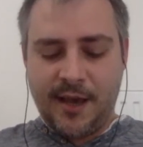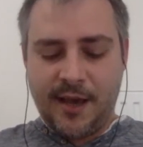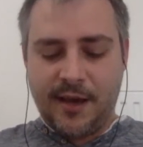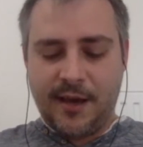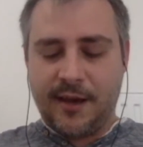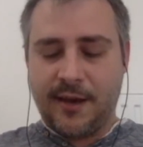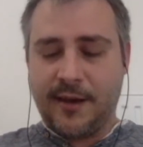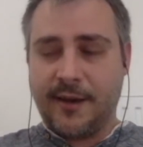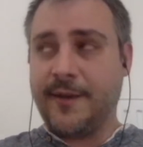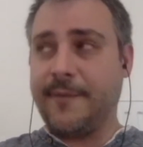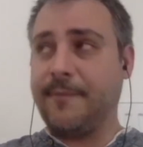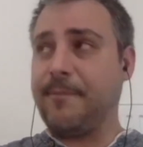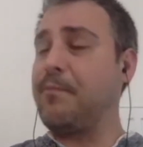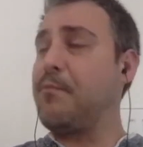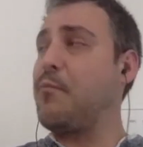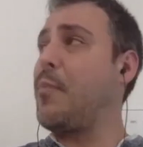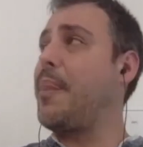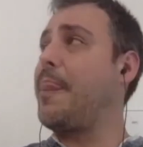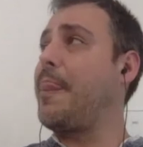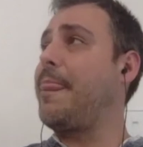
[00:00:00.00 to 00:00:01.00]

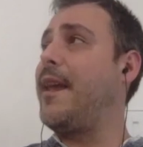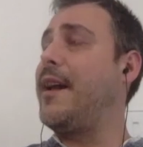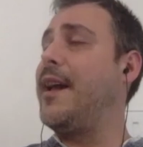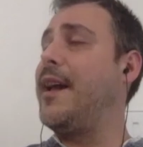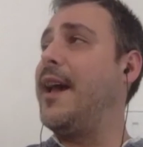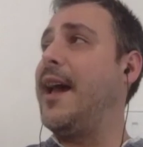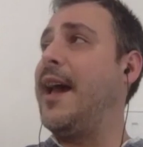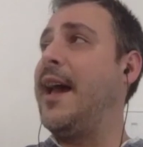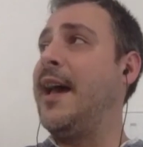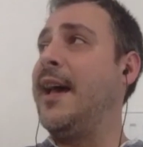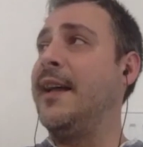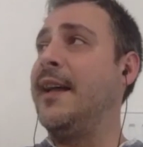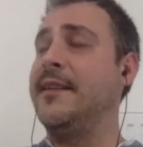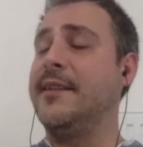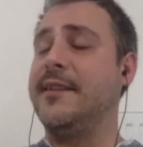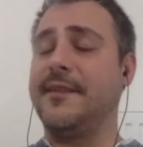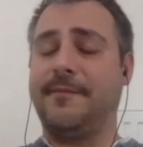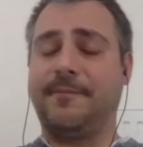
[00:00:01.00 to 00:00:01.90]
and